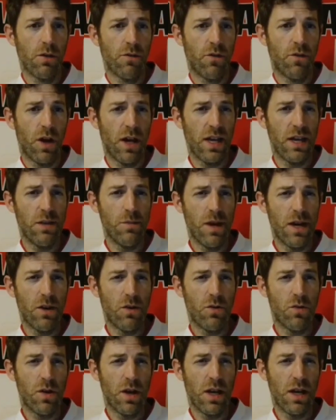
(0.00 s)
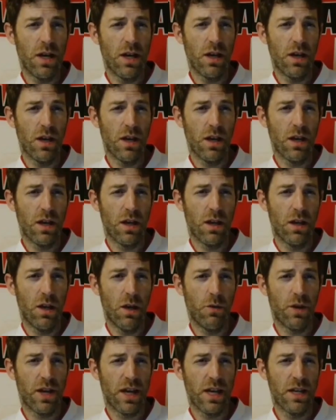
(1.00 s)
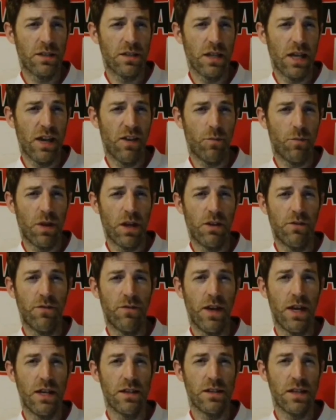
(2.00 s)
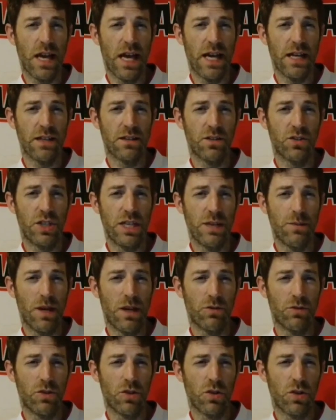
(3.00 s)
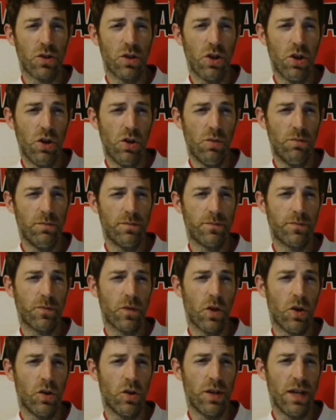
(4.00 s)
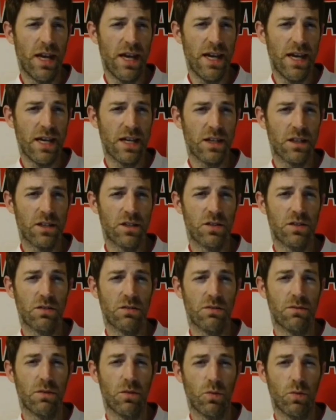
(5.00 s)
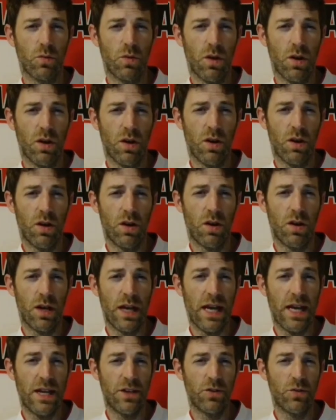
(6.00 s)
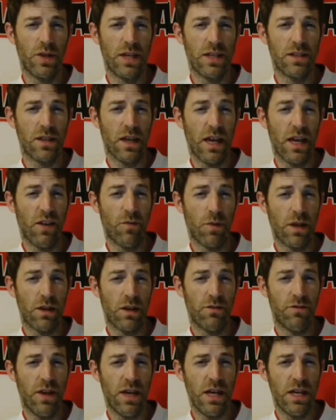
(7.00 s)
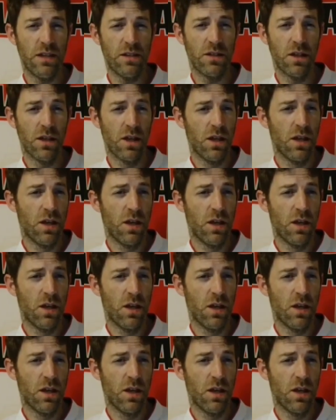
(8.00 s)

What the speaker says: via email, lowercase fplaffairs@gmail.com. On X, our handle is FPL Affairs.